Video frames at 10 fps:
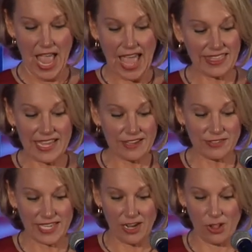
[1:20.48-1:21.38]
I think I've
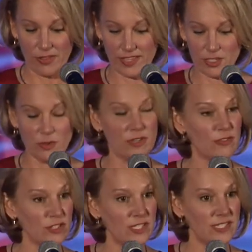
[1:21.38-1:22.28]
said all of this. You went to
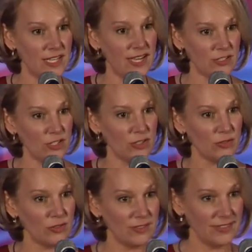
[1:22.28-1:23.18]
Virginia Tech, too.
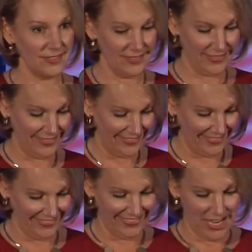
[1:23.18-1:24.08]

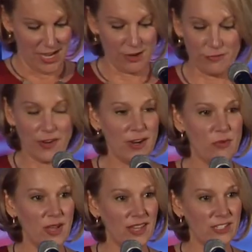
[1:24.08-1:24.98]
You're very
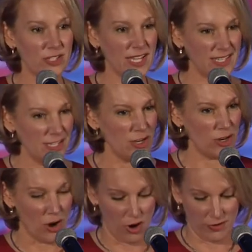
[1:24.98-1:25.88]
well educated. Didn't you go
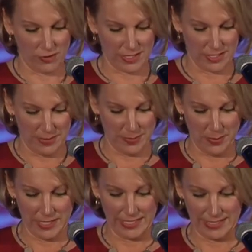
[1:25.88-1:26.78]
to Harvard at some
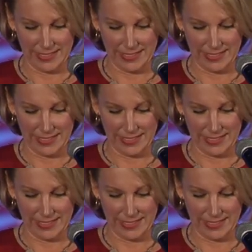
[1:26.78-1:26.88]
point?